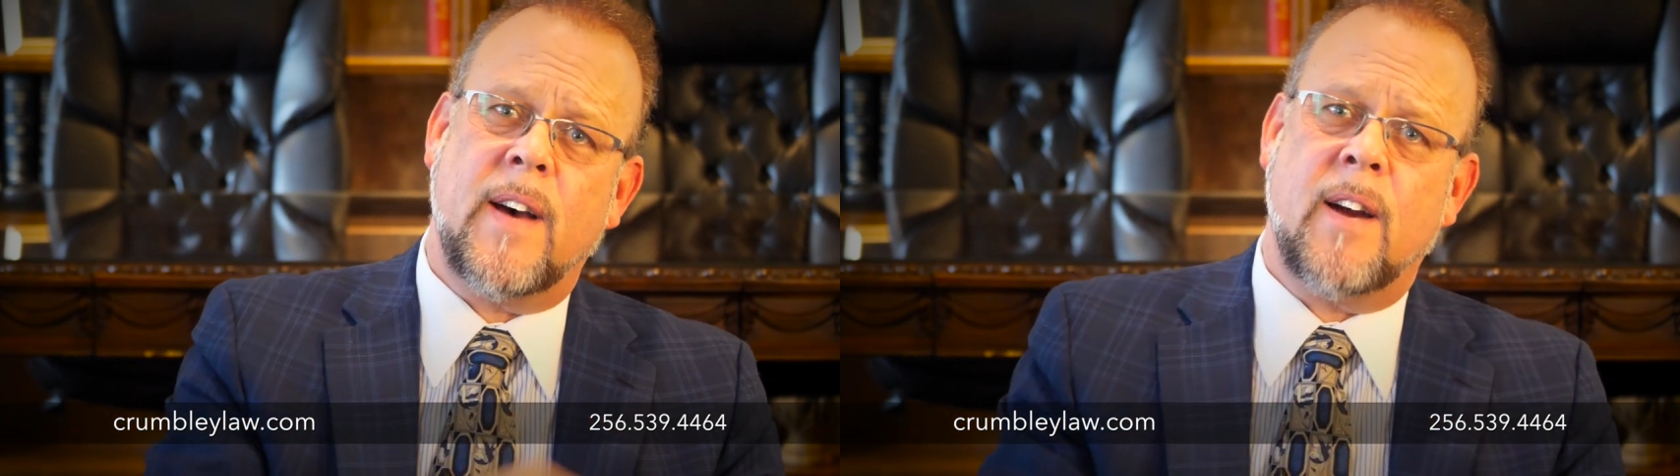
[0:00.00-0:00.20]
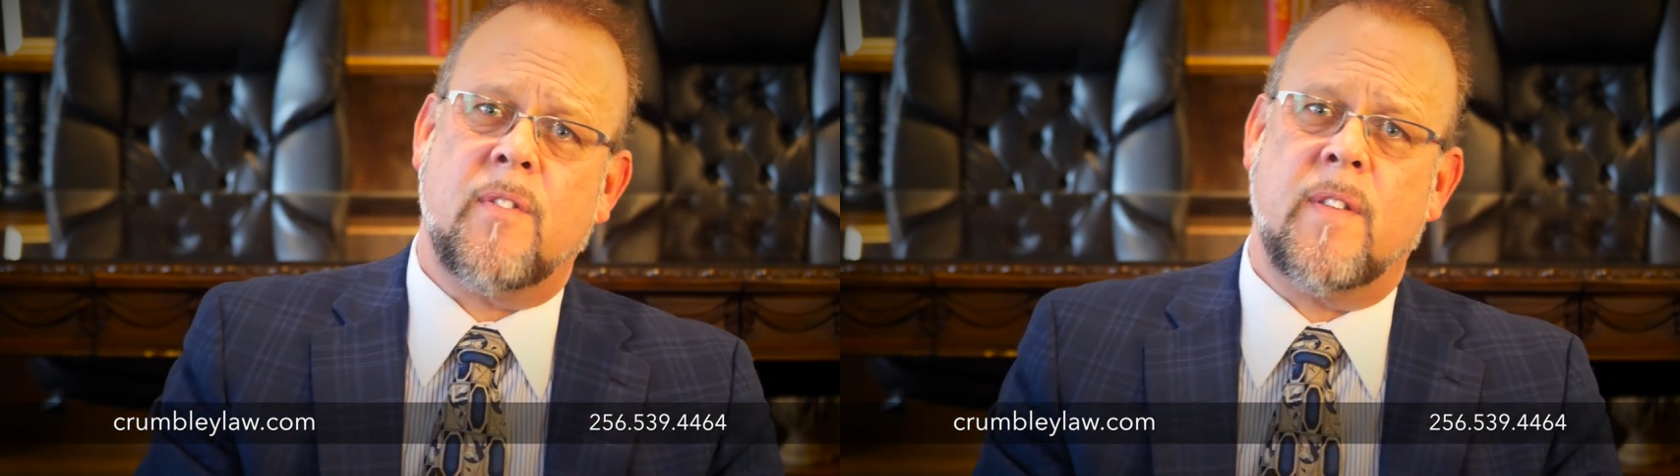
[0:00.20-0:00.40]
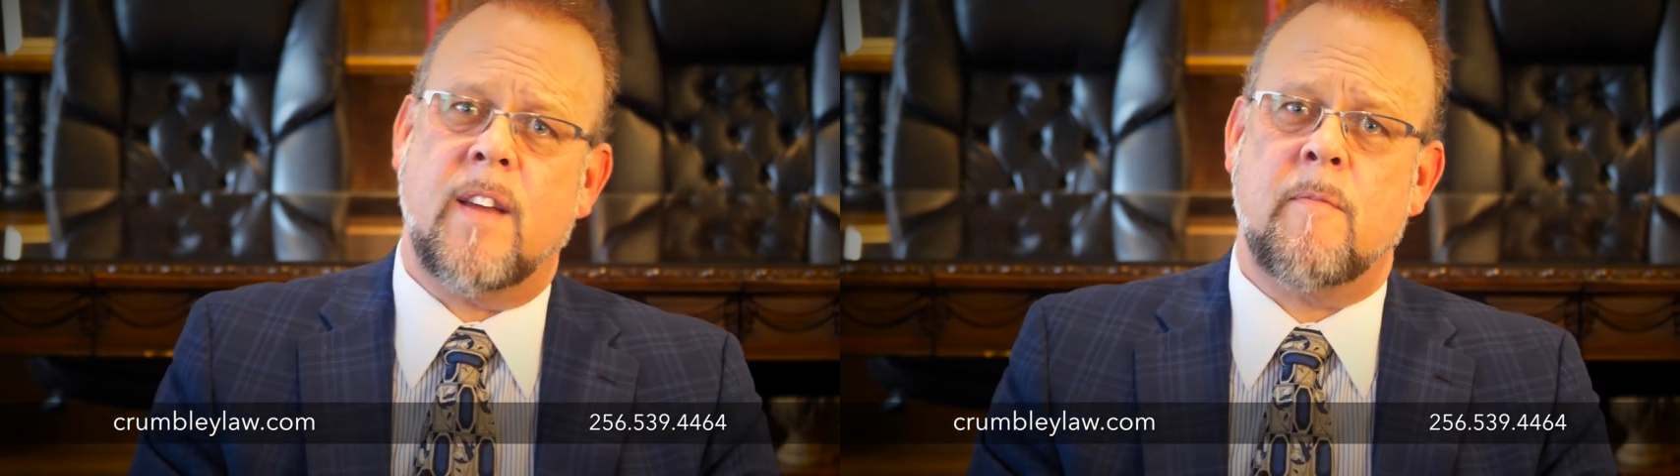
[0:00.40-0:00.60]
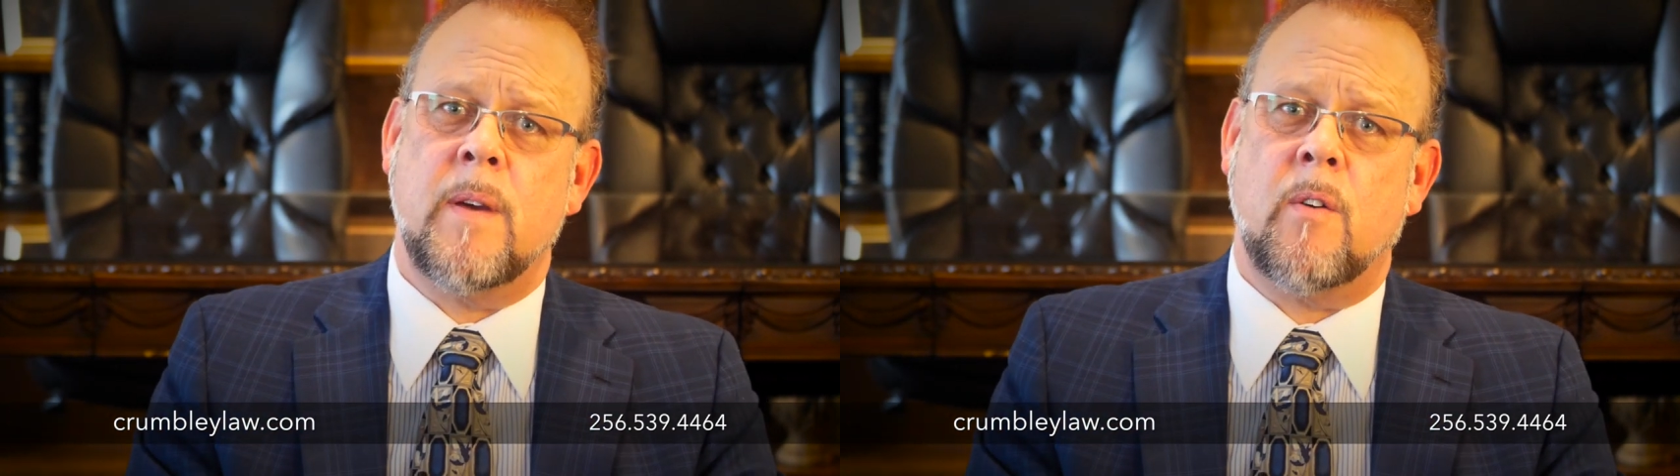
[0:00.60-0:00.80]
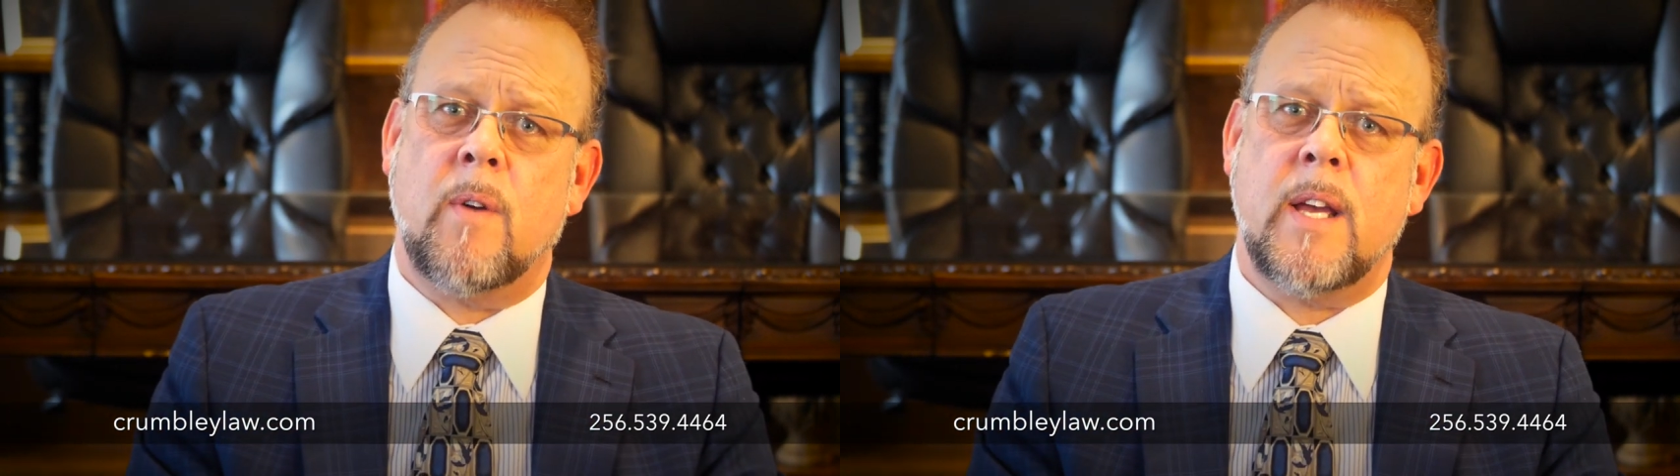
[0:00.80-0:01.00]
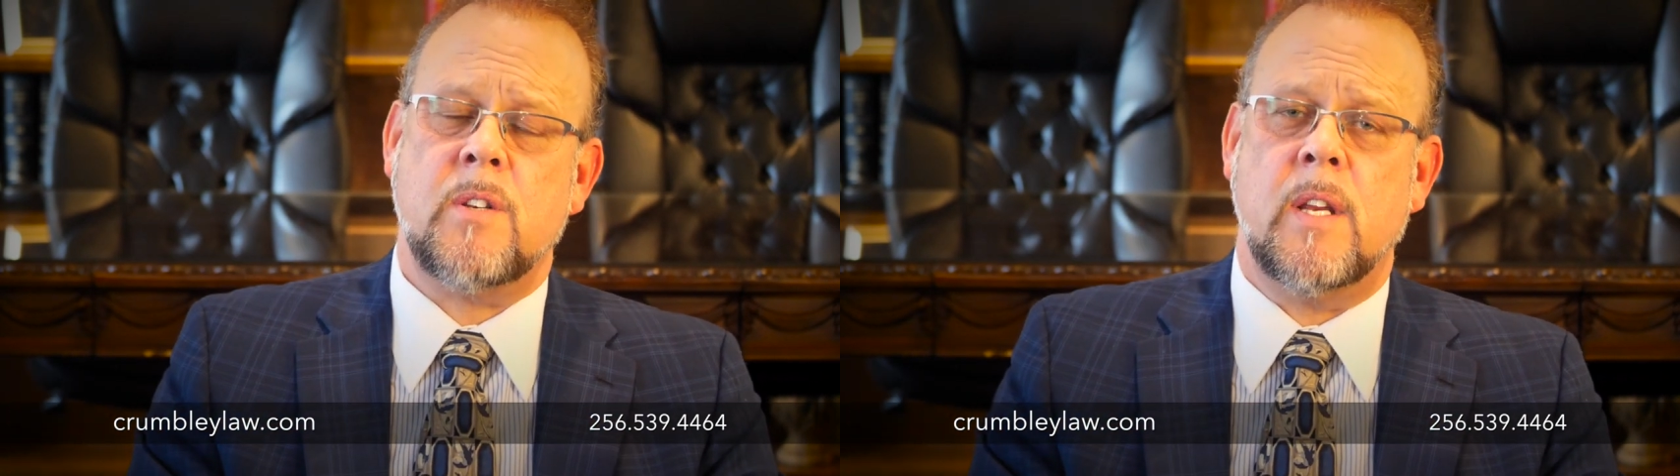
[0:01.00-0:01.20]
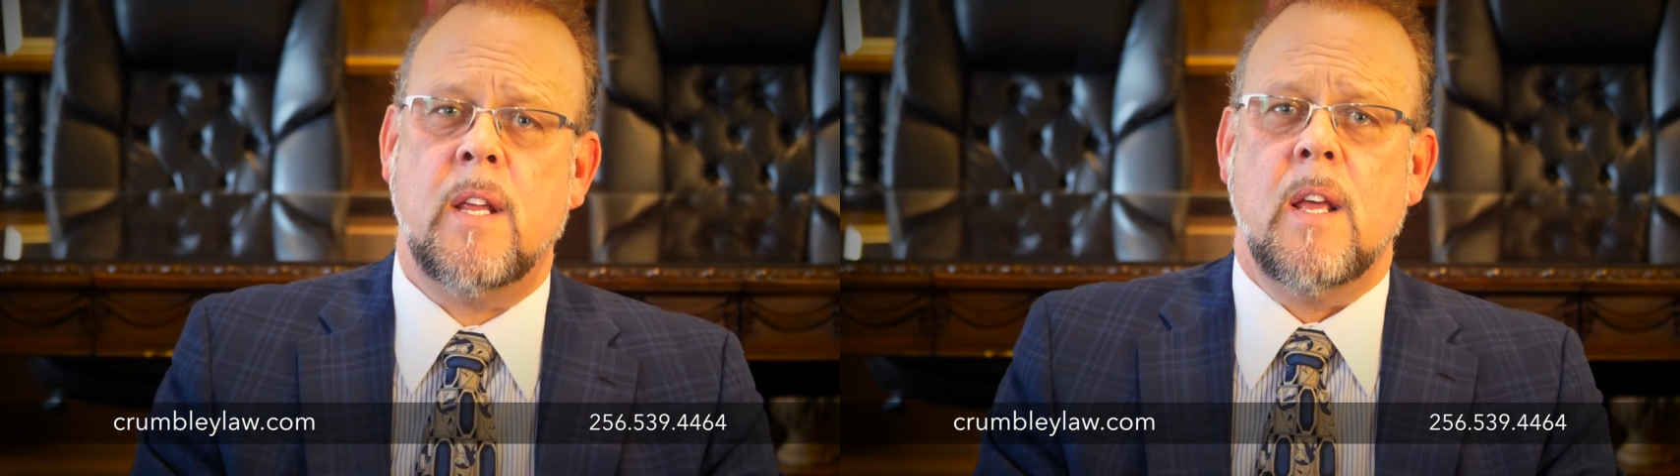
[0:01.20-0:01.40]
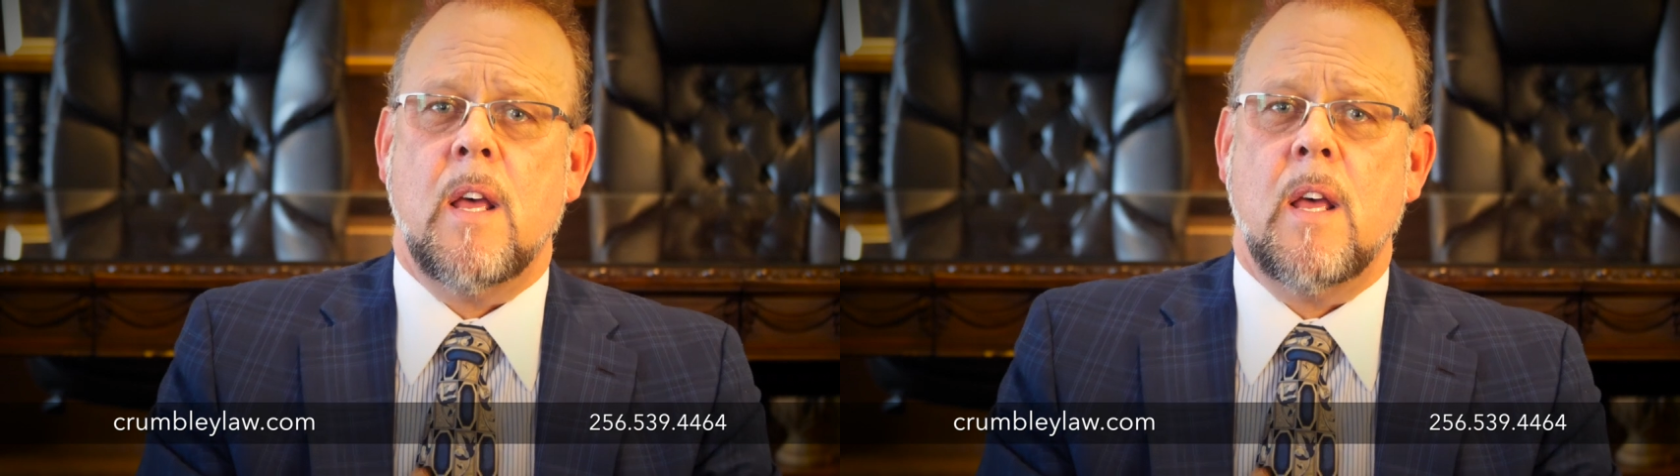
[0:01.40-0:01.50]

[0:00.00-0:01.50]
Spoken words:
after they've been arrested,